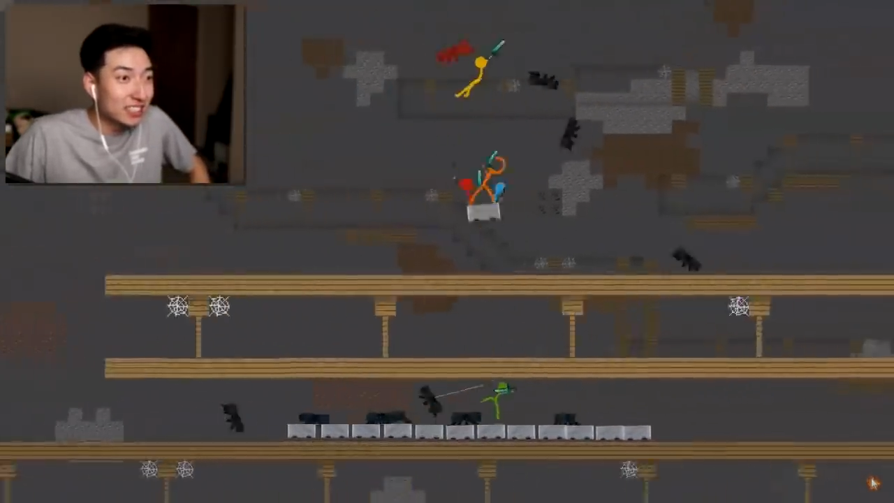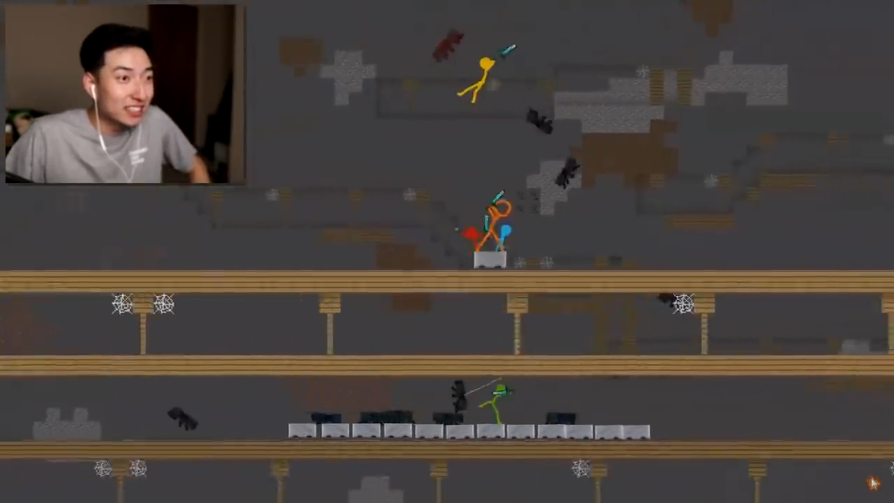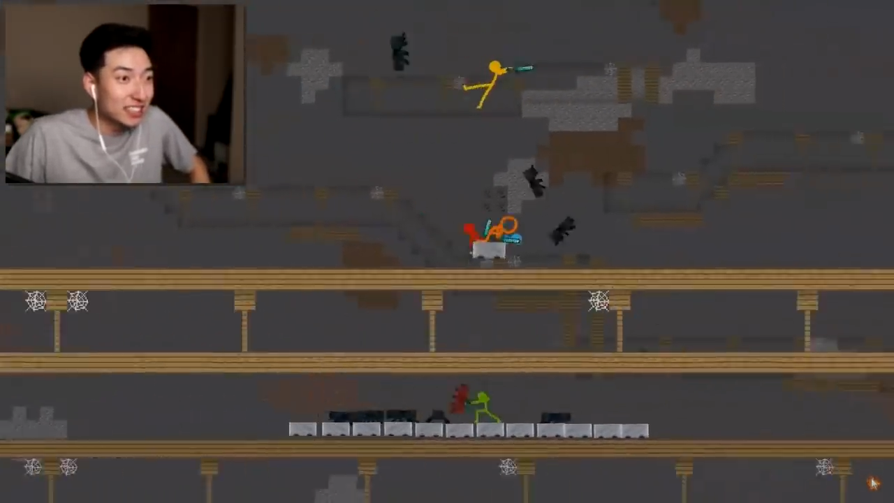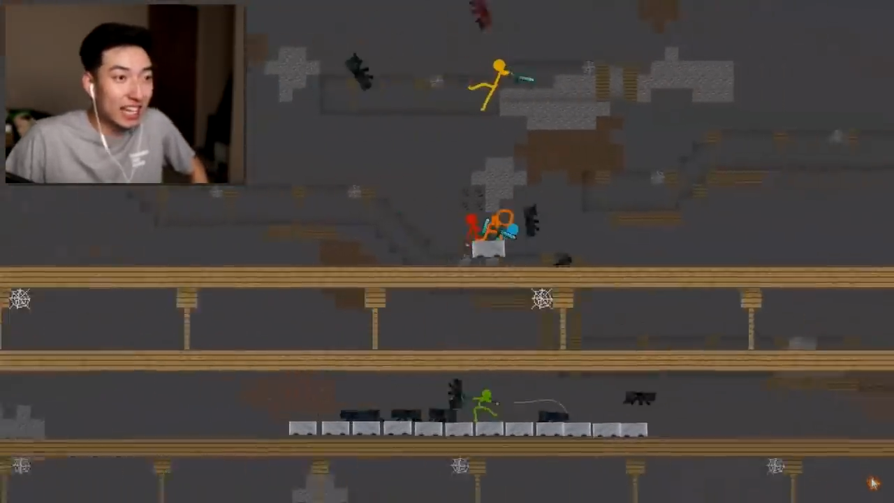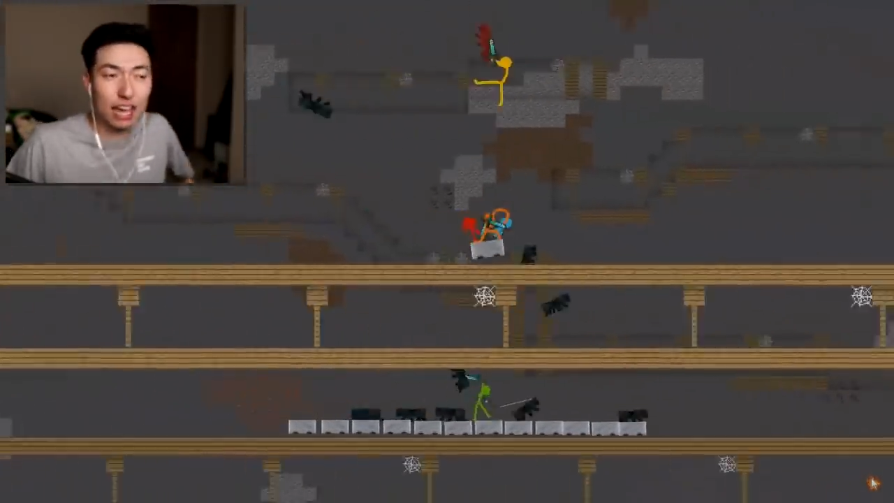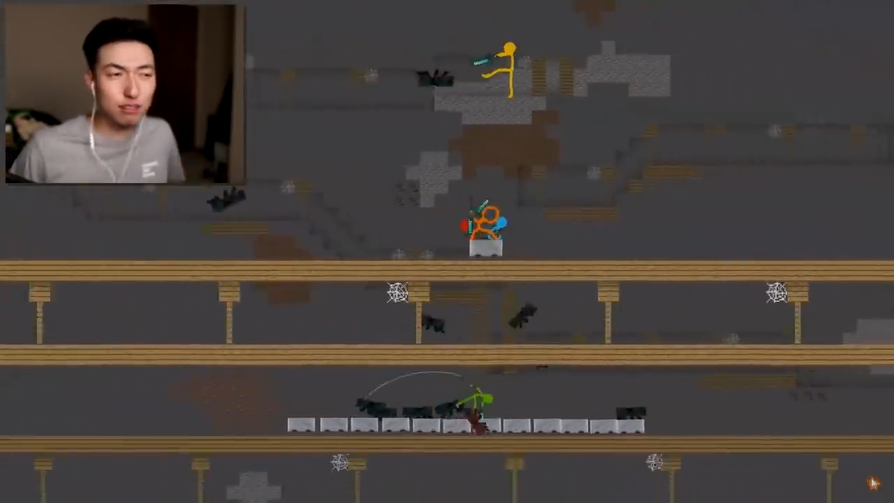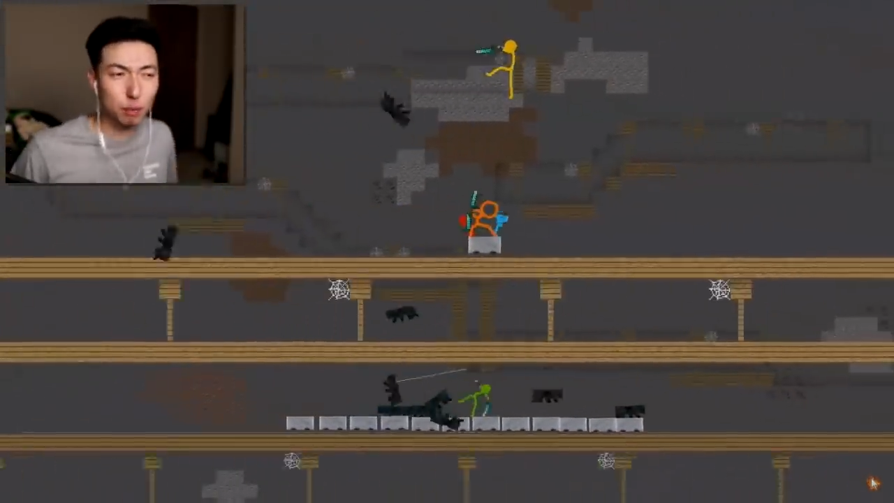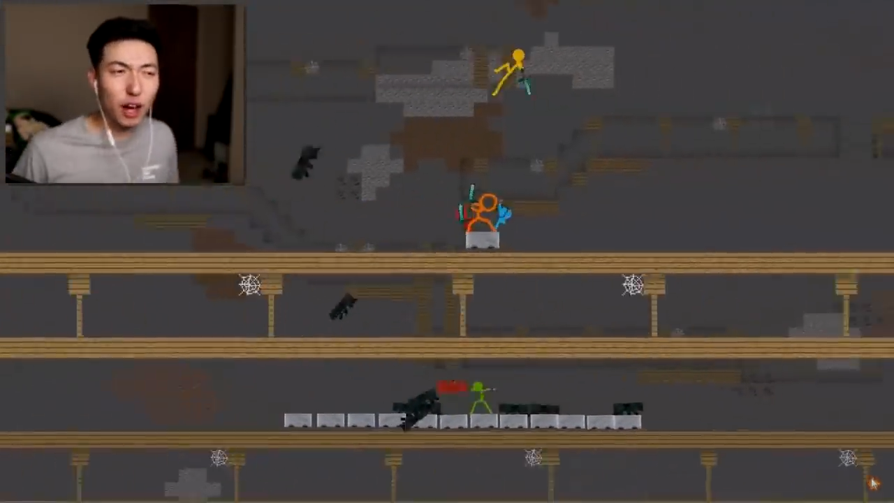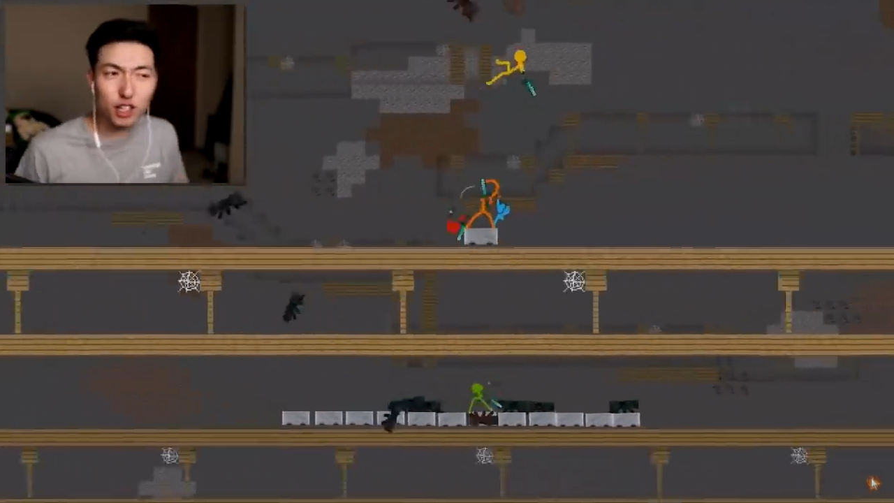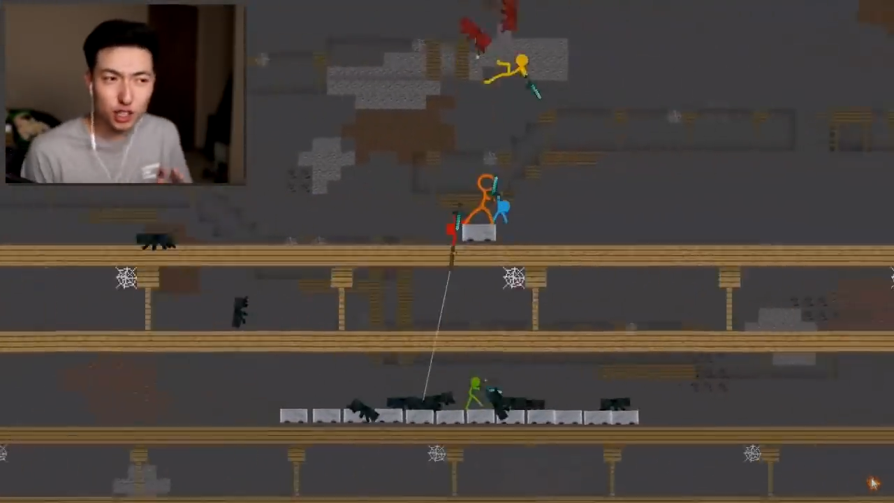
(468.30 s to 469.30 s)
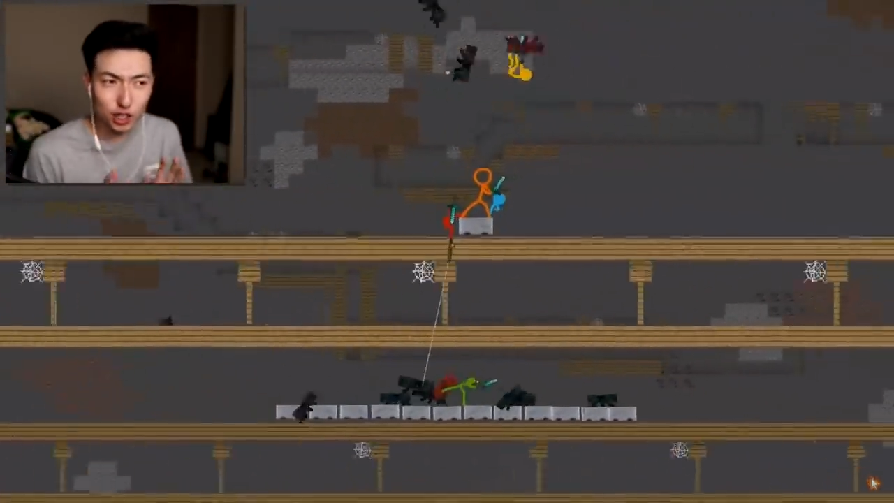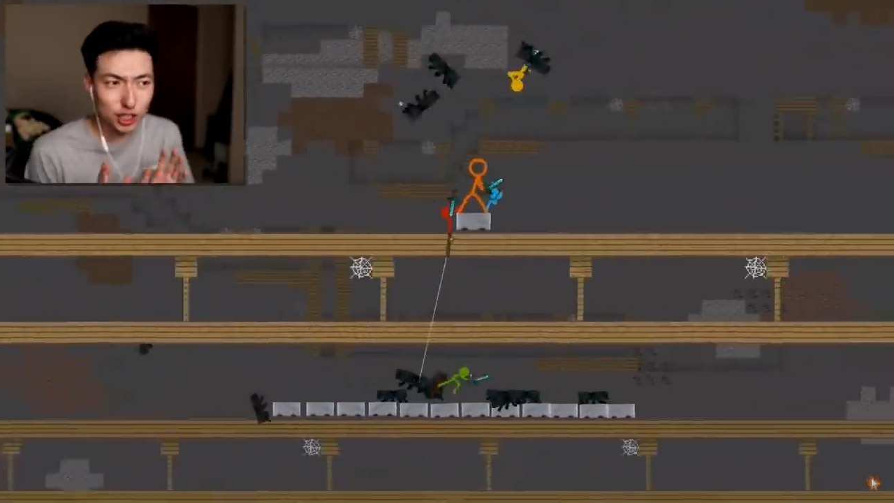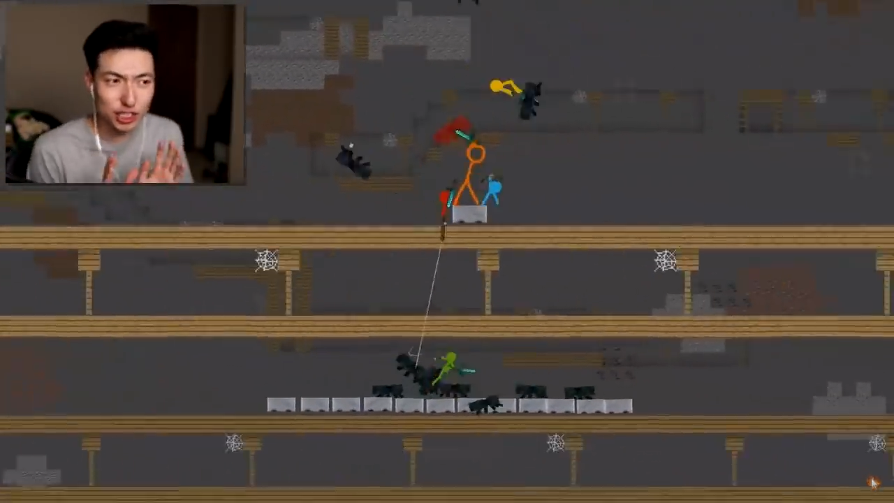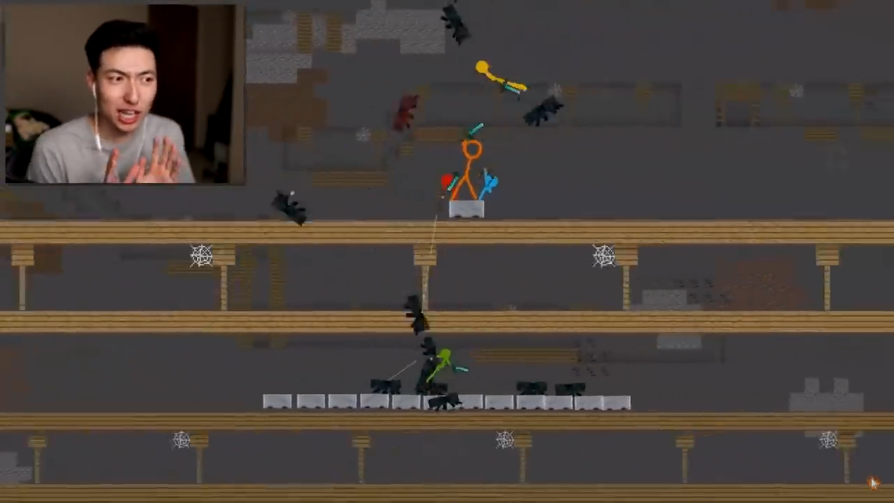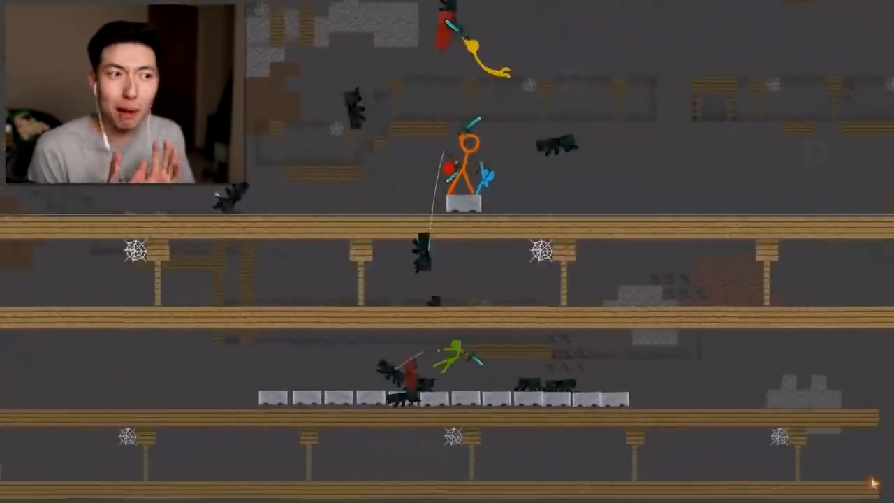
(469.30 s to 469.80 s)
The cave spiders are just